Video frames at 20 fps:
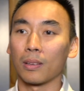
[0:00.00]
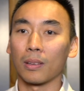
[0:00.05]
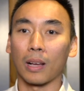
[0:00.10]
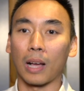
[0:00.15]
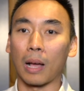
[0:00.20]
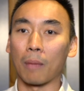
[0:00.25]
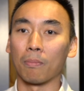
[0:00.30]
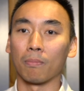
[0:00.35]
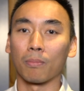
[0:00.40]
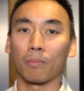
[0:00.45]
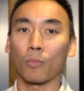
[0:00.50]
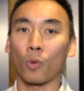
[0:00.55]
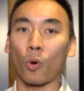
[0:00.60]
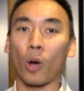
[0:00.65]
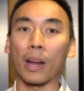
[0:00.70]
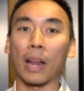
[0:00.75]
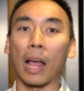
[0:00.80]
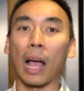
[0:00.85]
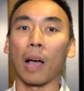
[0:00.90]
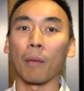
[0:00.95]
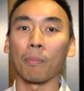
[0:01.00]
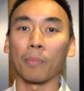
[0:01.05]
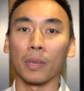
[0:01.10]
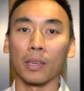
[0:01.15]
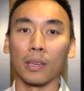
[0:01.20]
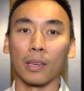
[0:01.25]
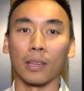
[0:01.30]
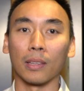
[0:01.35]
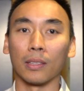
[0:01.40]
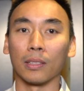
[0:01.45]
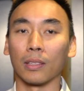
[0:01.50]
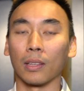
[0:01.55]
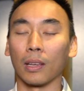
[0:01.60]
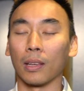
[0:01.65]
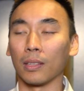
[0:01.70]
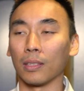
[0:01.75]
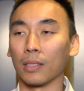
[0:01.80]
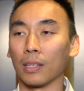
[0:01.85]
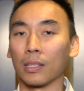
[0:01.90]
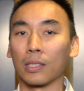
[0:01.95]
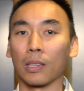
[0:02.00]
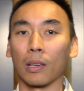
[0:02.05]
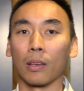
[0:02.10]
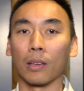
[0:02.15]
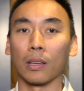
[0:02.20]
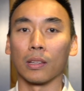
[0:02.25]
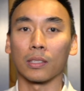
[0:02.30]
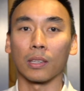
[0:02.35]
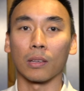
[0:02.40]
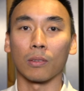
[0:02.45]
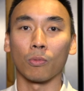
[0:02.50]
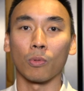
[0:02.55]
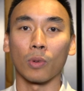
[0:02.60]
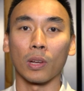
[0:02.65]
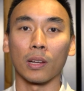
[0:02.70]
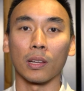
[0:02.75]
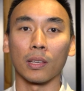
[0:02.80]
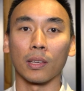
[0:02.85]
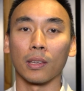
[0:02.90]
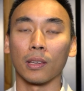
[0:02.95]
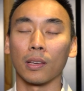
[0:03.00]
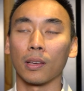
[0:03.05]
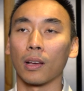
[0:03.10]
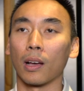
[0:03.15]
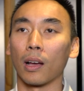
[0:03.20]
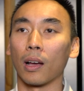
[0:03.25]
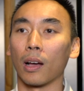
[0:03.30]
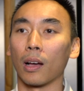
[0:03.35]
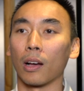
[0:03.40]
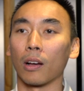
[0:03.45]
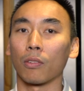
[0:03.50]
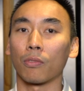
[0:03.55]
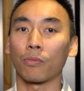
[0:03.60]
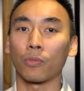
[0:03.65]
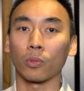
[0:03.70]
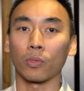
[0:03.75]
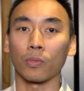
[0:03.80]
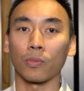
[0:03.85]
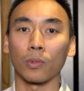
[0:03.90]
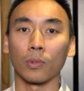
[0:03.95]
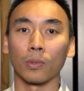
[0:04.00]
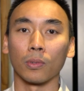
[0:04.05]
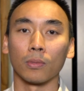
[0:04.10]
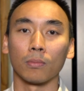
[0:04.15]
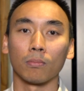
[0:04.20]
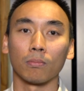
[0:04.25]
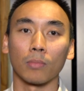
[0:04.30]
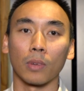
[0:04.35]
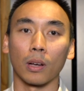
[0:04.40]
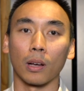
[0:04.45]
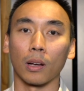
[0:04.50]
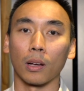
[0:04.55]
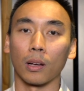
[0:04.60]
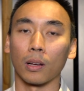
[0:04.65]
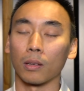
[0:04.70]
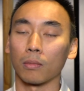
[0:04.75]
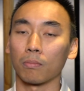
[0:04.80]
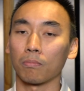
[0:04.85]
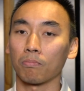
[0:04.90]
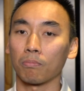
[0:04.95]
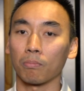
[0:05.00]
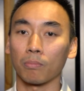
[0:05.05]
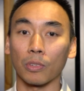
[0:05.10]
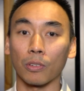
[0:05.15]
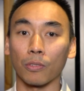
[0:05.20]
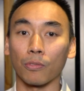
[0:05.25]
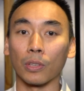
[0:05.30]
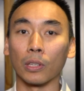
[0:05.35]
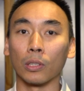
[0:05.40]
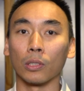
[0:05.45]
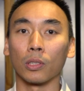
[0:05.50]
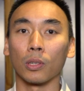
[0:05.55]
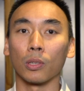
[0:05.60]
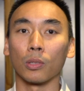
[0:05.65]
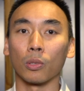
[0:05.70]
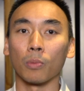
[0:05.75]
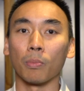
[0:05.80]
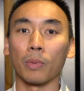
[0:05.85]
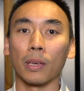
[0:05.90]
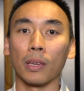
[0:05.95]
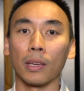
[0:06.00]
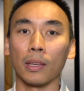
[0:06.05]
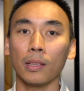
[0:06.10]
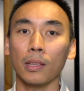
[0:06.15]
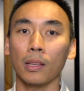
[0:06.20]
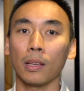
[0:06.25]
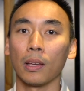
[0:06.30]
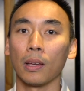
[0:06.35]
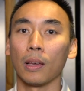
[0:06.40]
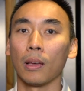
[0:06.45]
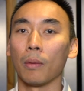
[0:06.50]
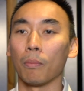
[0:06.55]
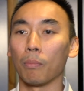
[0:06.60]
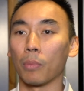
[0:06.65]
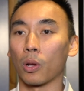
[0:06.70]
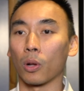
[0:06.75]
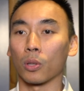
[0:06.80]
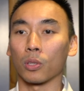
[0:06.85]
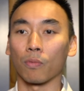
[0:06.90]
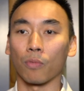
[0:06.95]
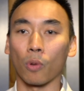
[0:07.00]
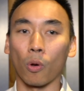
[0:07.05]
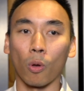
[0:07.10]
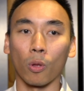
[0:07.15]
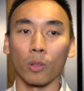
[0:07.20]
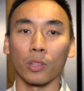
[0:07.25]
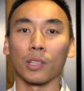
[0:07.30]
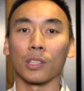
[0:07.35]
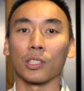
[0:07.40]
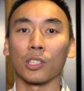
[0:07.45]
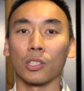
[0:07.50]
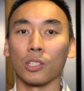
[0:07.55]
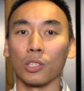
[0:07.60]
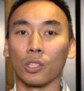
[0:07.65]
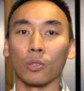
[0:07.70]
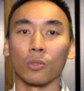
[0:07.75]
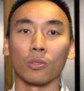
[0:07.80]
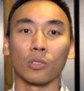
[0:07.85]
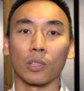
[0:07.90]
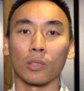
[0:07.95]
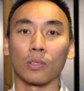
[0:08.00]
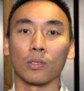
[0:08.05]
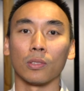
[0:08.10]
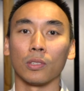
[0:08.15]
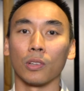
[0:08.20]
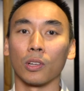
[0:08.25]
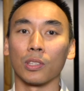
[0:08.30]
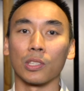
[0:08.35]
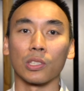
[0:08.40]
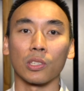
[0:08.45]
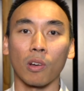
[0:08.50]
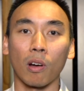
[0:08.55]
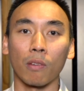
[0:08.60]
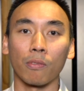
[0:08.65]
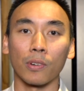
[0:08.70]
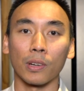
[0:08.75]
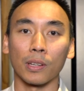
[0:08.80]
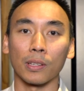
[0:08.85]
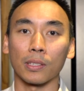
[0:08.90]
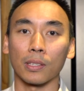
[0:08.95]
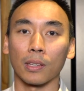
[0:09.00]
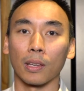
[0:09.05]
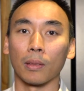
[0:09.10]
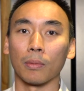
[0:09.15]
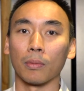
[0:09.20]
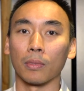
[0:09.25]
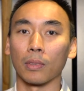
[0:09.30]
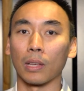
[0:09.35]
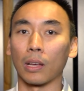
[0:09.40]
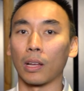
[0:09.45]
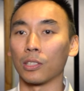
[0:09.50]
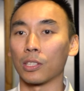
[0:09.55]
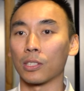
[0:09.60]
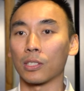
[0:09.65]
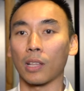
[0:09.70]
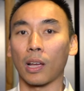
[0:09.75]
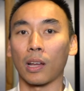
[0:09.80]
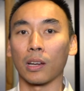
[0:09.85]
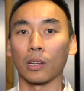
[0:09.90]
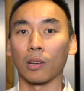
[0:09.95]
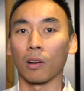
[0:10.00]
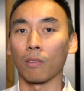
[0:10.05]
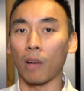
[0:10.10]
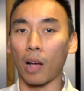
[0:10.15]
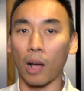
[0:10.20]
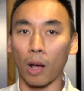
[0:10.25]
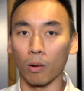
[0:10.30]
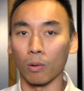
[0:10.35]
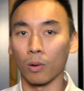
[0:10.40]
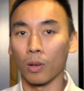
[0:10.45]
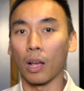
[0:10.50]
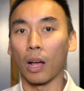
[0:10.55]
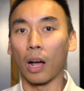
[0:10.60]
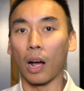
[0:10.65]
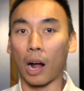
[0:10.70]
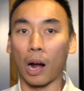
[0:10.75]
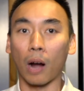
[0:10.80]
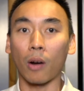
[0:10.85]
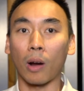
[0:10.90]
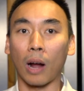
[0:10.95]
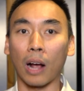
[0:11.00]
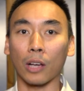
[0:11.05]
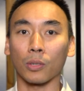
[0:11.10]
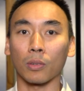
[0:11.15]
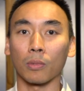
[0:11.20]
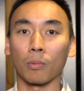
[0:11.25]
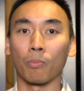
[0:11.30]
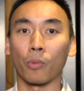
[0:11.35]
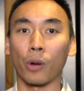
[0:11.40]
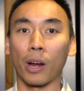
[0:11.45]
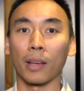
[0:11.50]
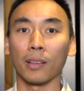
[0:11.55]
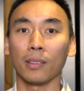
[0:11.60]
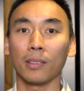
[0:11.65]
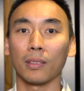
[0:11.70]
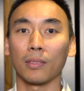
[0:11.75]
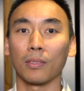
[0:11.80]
I'm quite happy, and it's a really fruitful field to be in because of all these new discoveries and understanding of how our actual brain